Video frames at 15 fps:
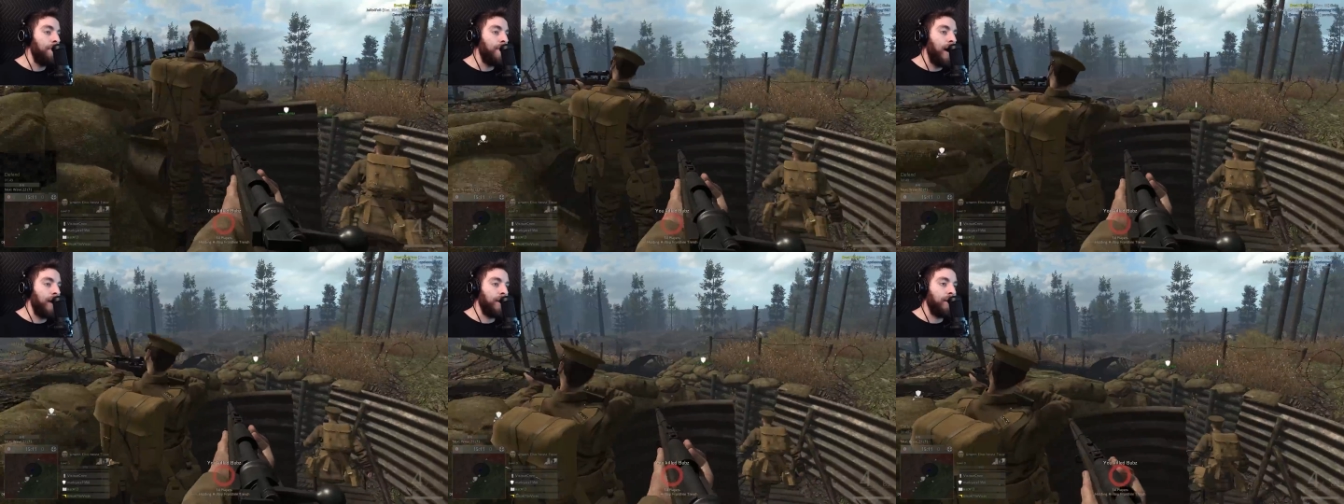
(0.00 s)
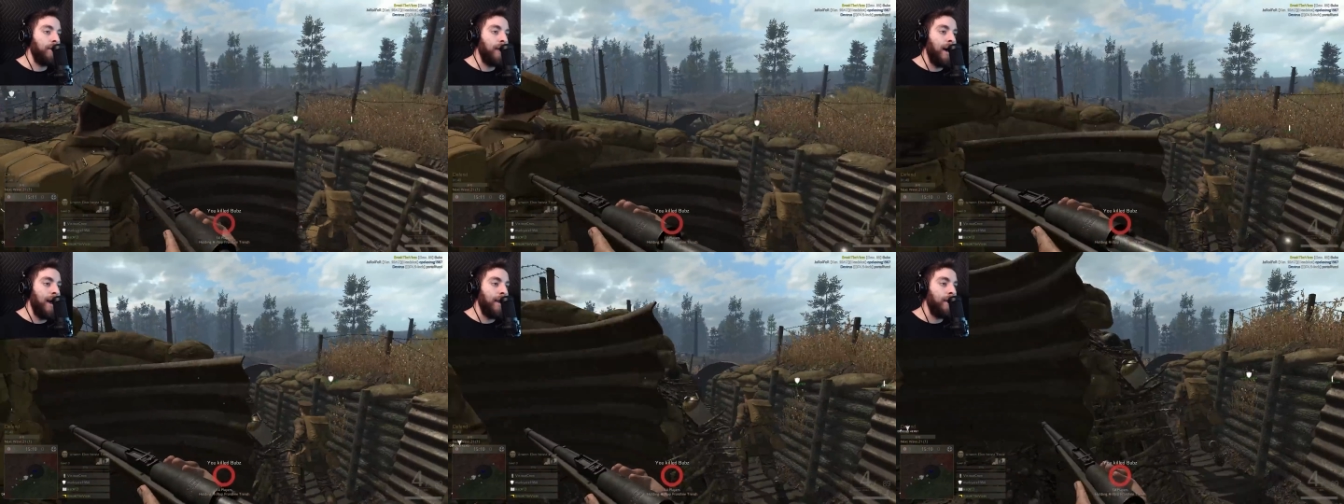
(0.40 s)
am not gonna
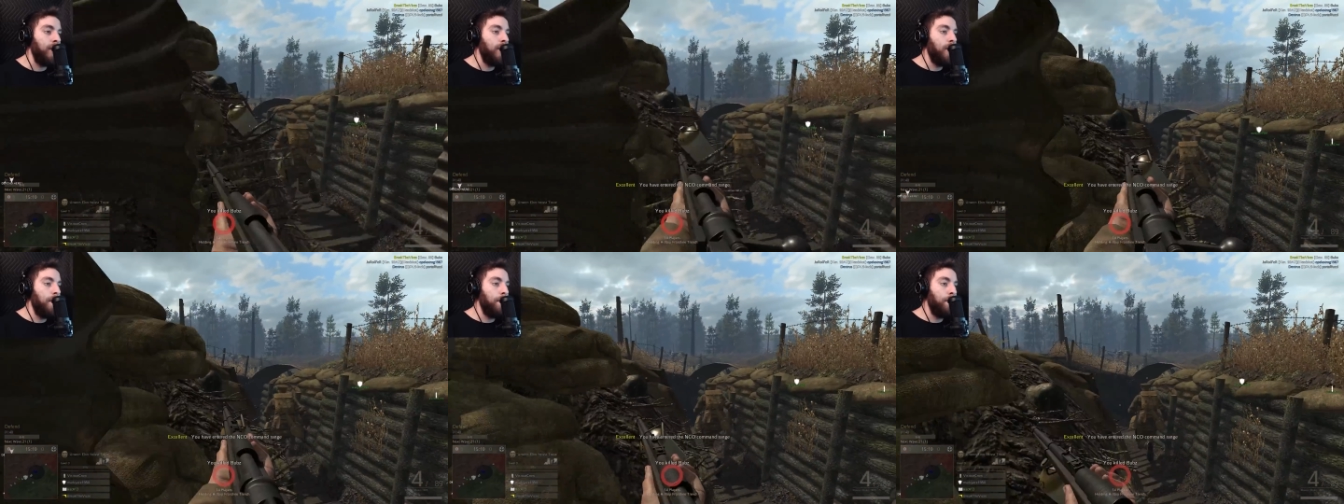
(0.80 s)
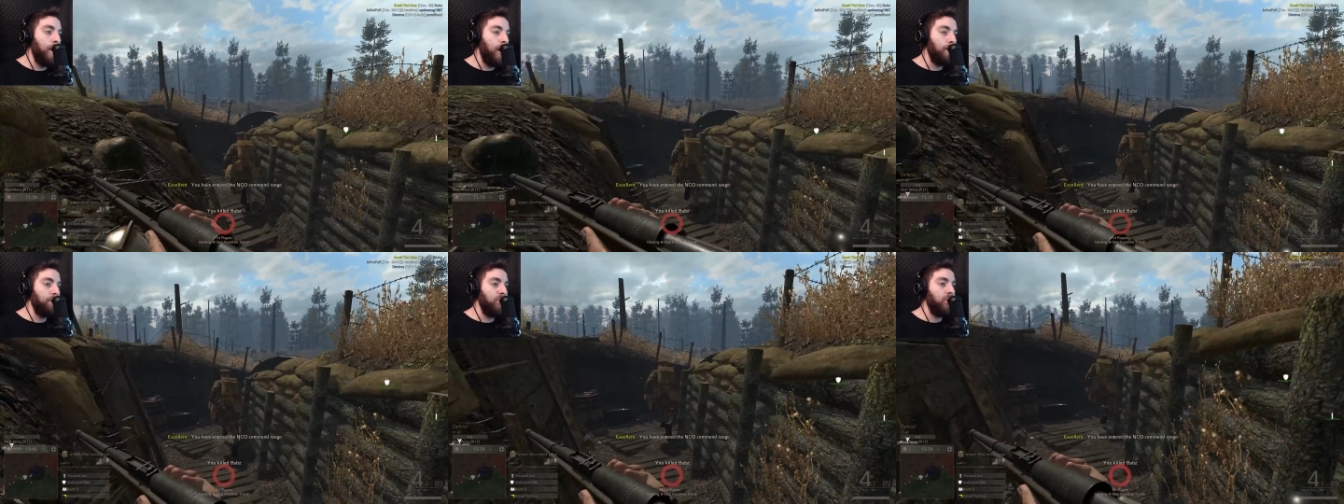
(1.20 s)
lie.
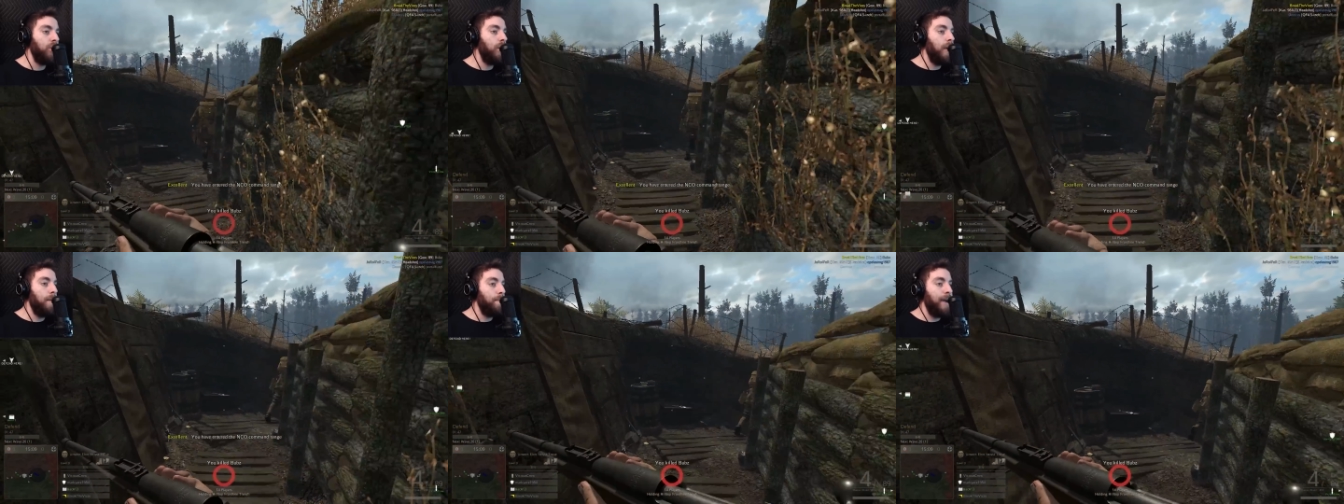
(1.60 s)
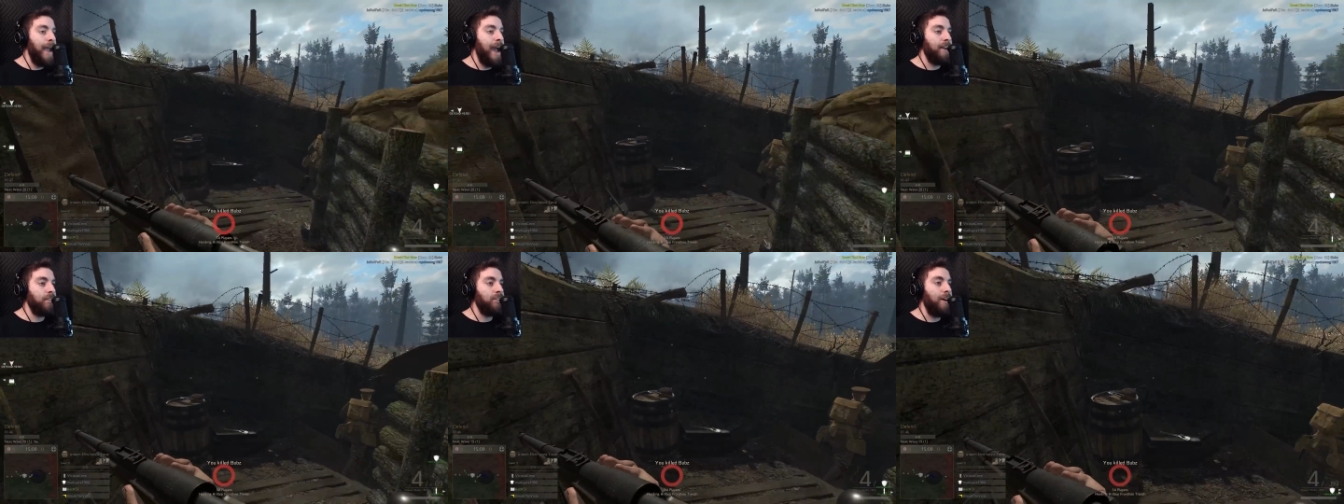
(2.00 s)
Bubs, my
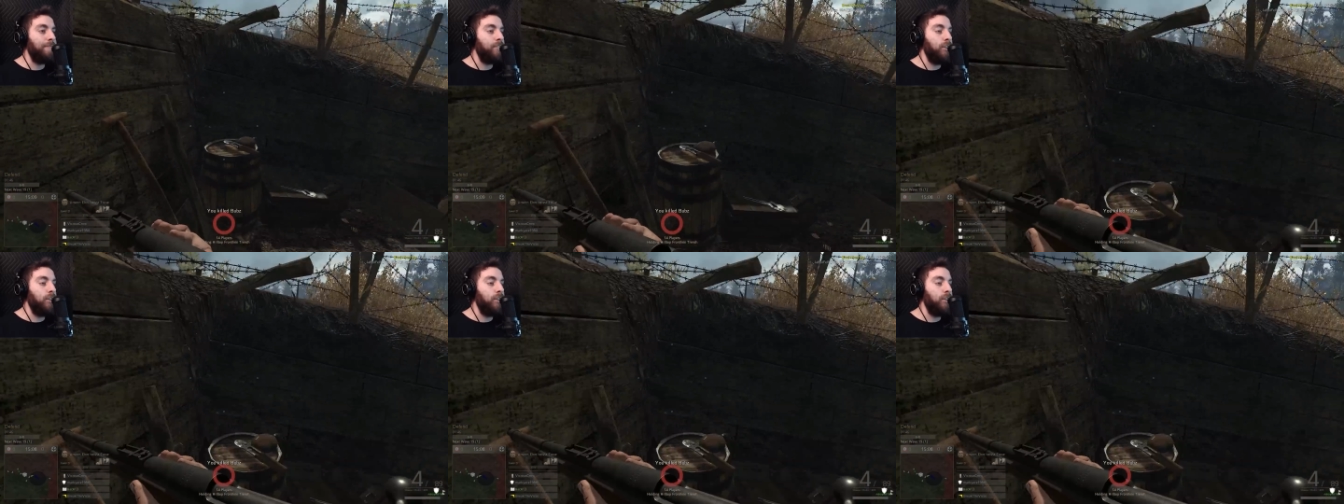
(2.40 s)
hat is off